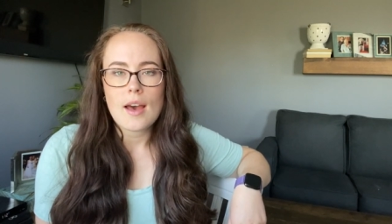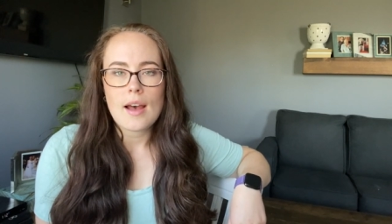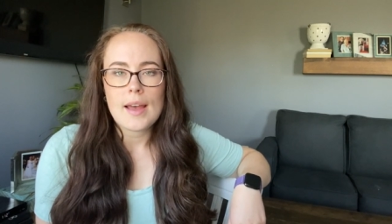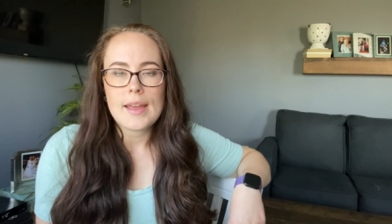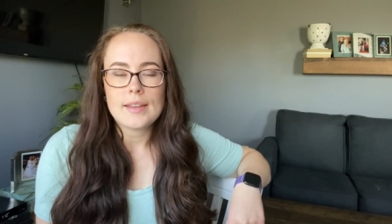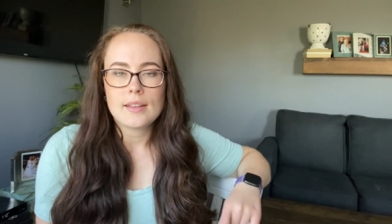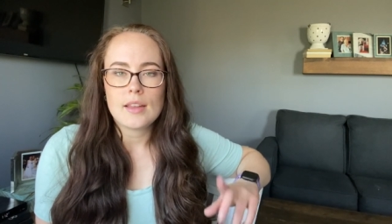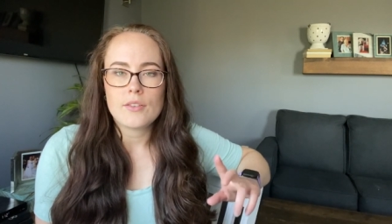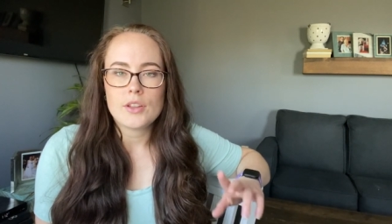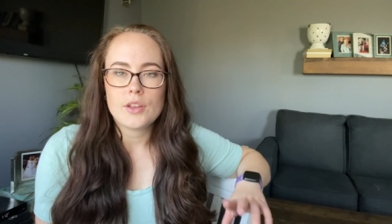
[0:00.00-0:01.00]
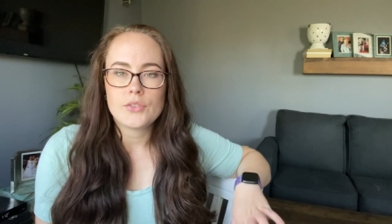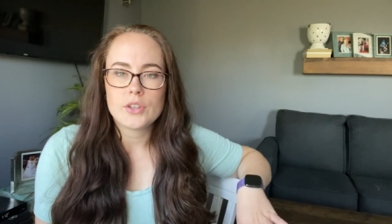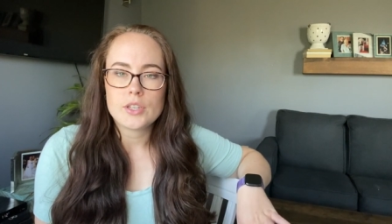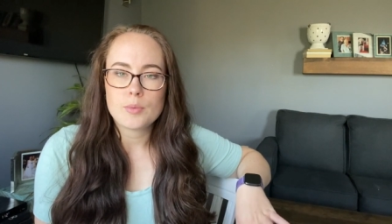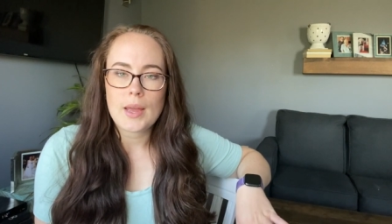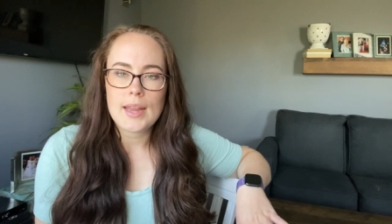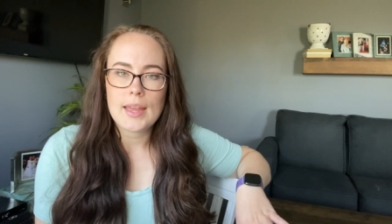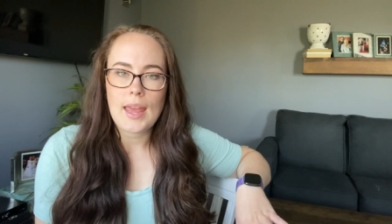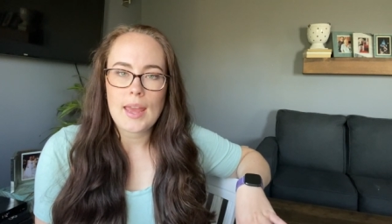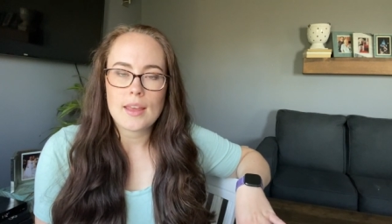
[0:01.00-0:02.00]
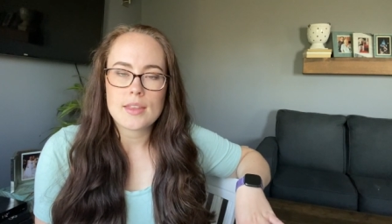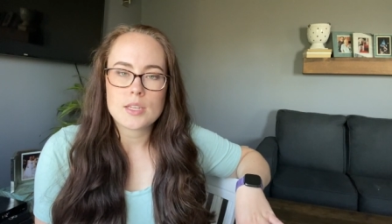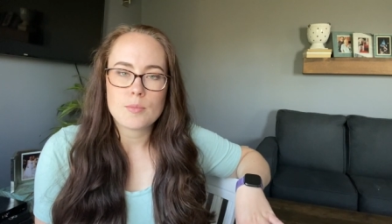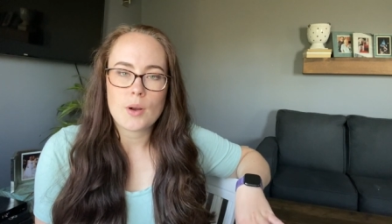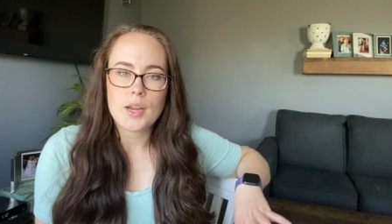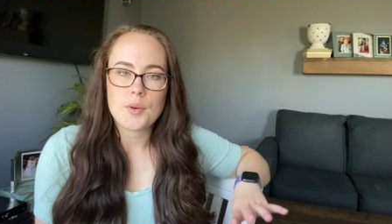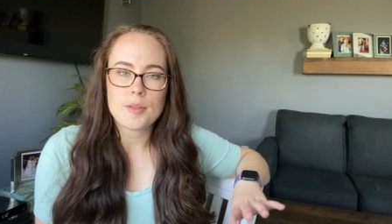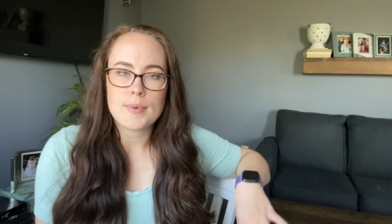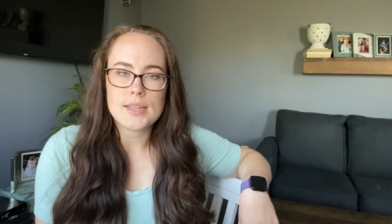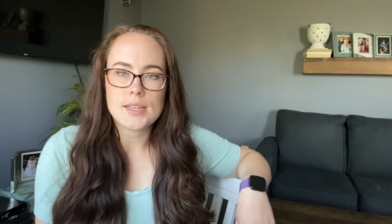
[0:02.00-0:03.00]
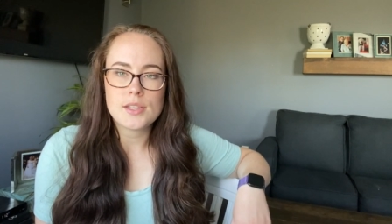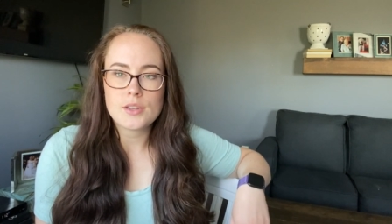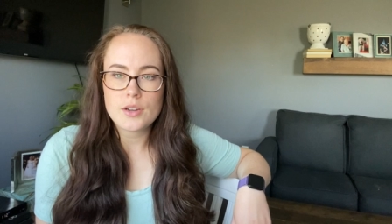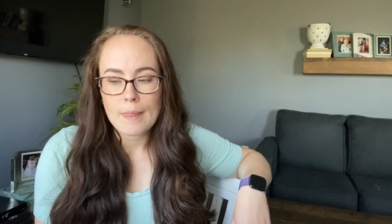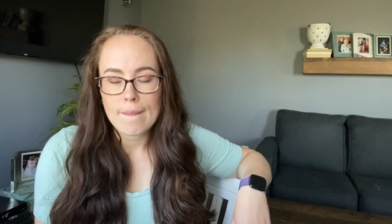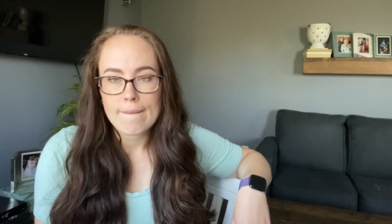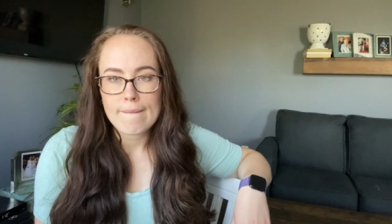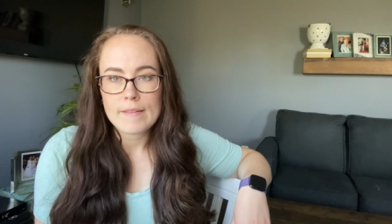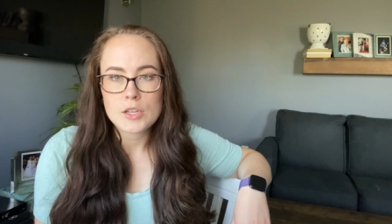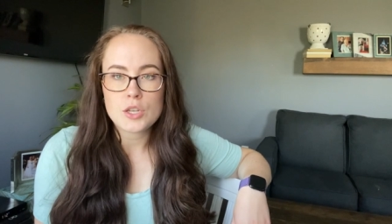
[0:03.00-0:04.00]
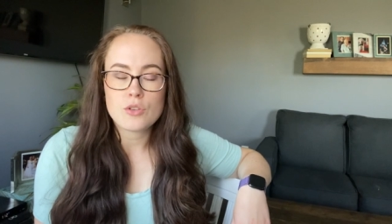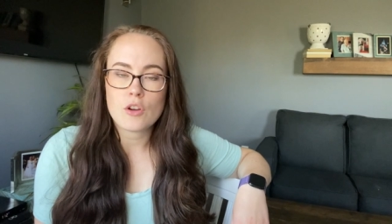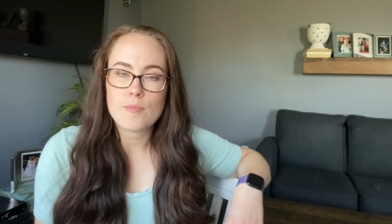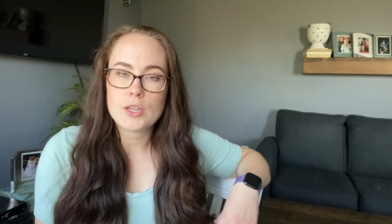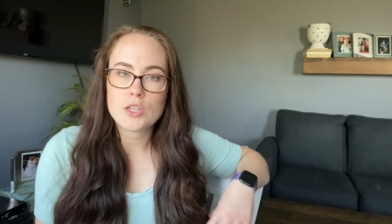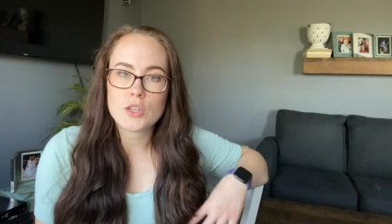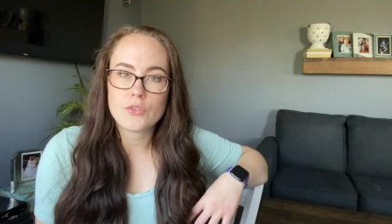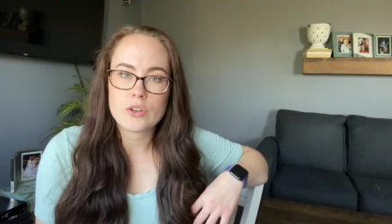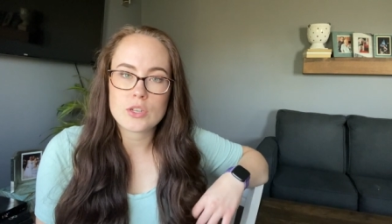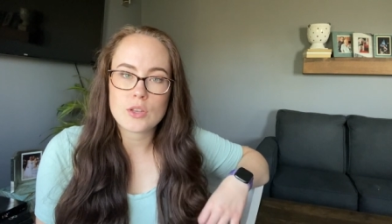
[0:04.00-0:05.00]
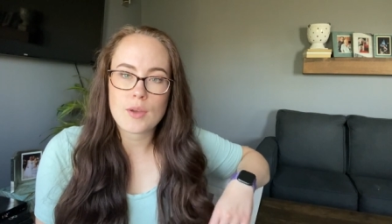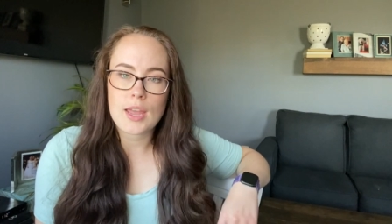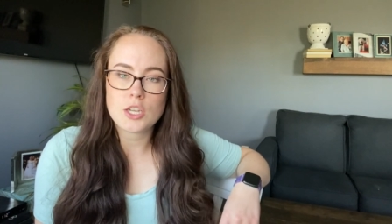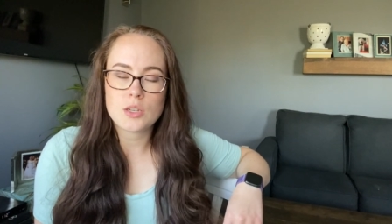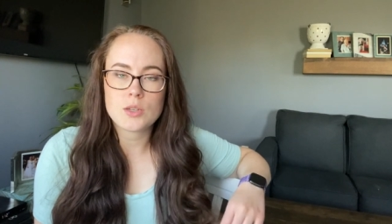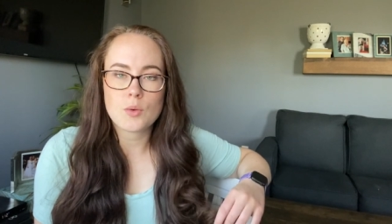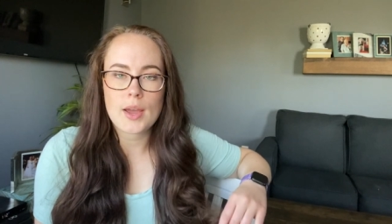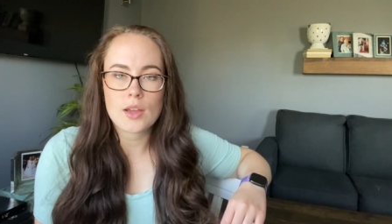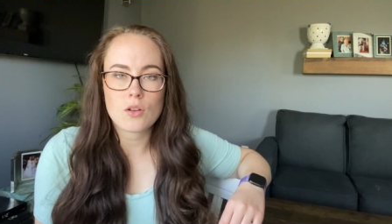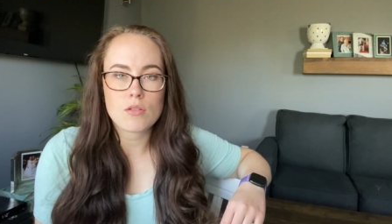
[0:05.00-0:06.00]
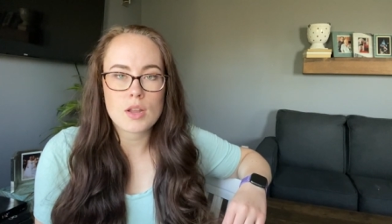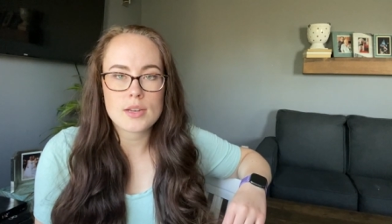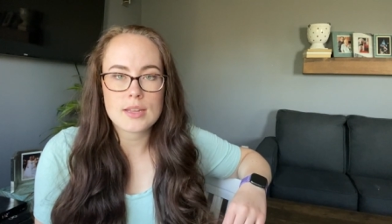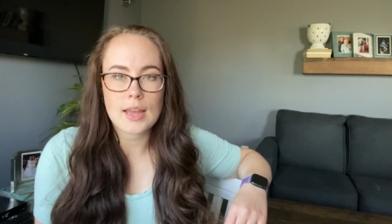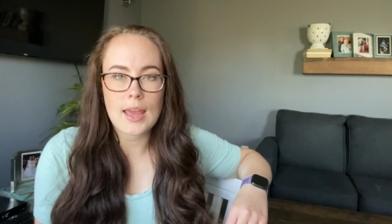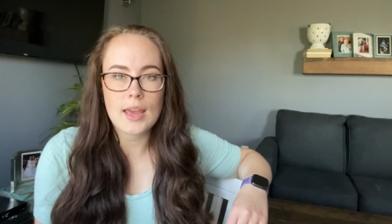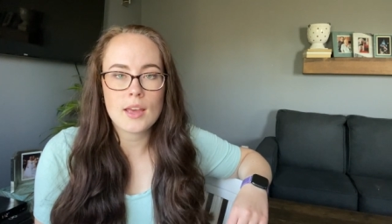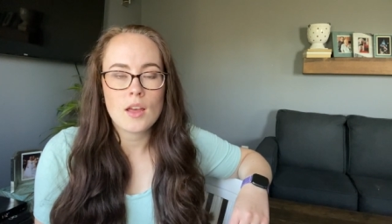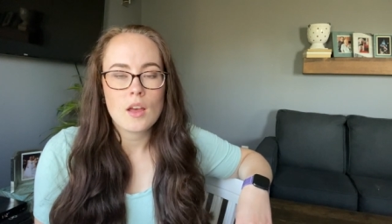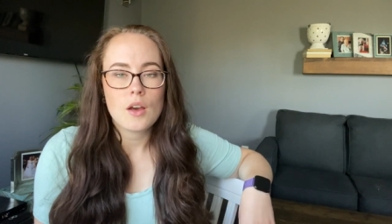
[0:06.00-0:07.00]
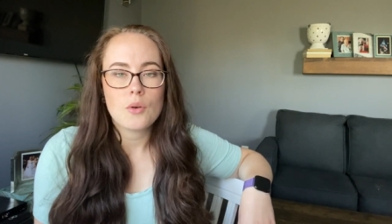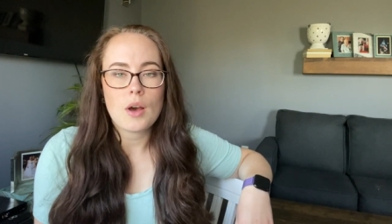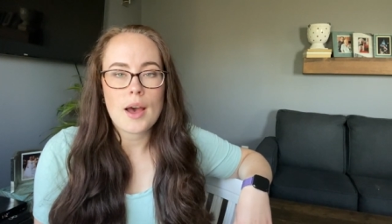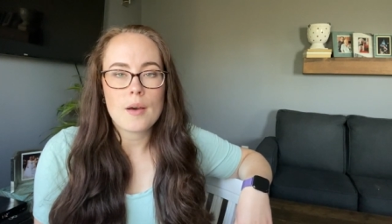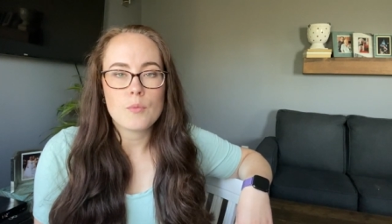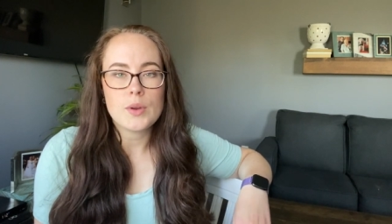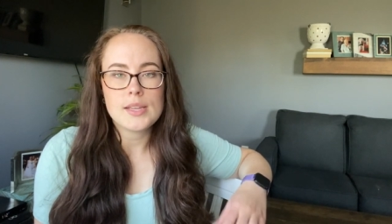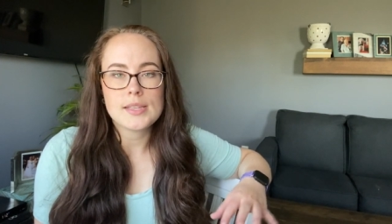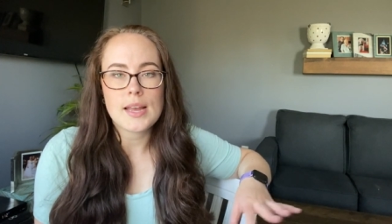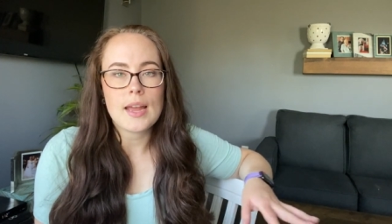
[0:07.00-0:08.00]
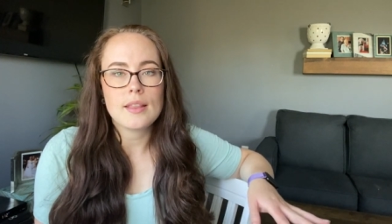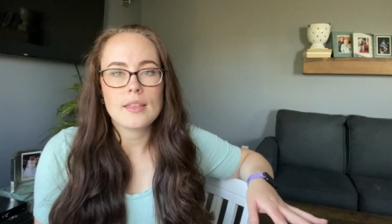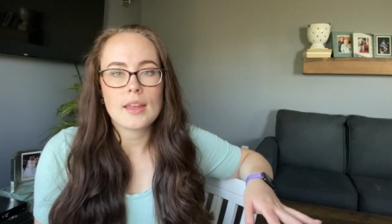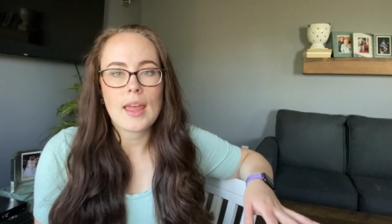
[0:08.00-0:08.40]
I delivered the first wedding cake this morning with my sister. She drove me to the first location so I could hold on to the cake. We set the